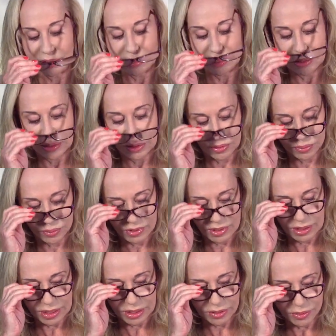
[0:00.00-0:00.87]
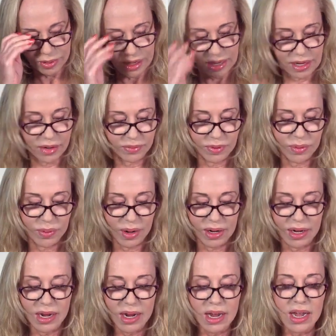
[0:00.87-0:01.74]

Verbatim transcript: This is really great, everyone.